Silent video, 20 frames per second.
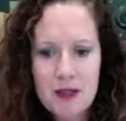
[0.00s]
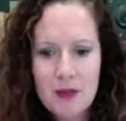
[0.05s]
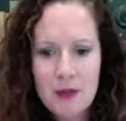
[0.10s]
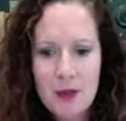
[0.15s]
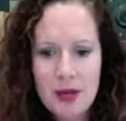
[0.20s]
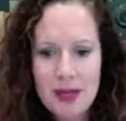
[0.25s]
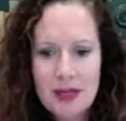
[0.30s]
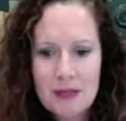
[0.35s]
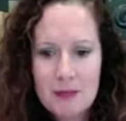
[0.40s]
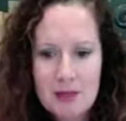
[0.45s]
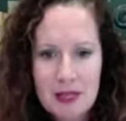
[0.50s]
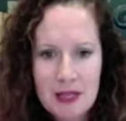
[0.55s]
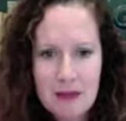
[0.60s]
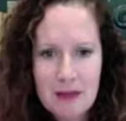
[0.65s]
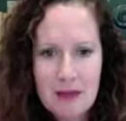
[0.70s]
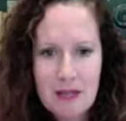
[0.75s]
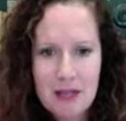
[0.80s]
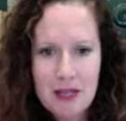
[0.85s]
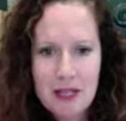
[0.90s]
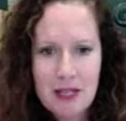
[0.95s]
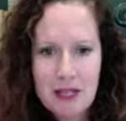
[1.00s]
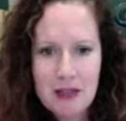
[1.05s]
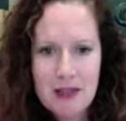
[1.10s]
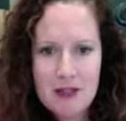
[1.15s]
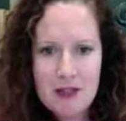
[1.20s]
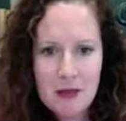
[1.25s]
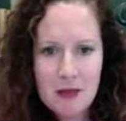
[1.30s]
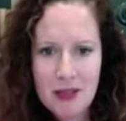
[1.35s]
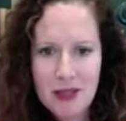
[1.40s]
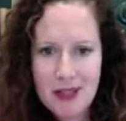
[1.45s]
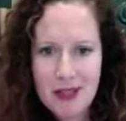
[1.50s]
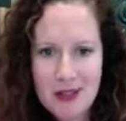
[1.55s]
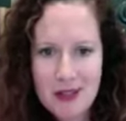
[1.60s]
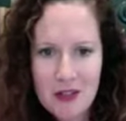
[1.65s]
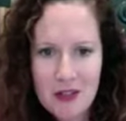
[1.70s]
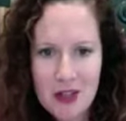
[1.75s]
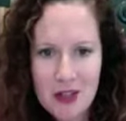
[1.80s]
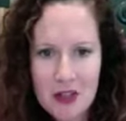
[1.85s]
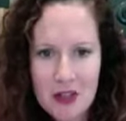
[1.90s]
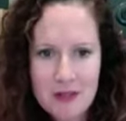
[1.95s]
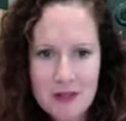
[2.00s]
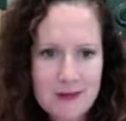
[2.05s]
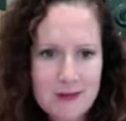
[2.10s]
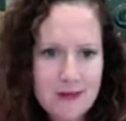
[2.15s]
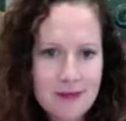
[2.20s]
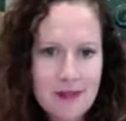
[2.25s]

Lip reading: why does peanut butter taste so good out of the jar?